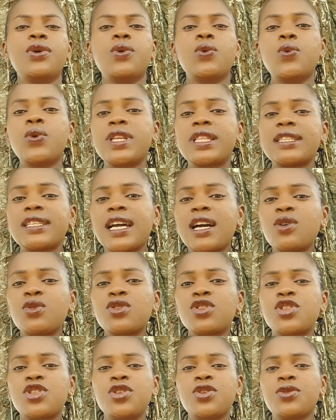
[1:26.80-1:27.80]

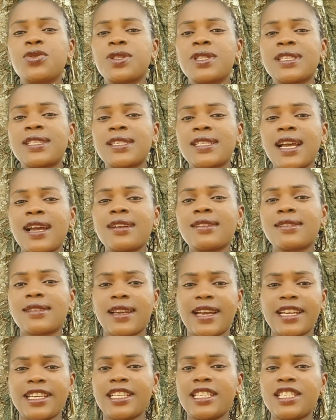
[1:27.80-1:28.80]
Without your tax
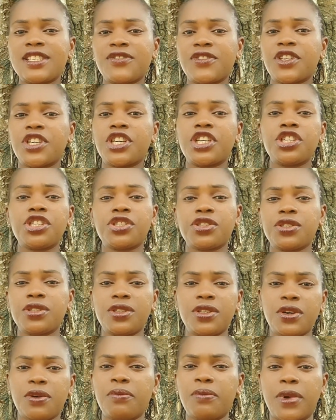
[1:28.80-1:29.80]

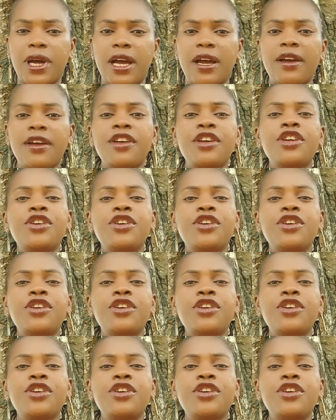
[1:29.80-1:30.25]
identification number,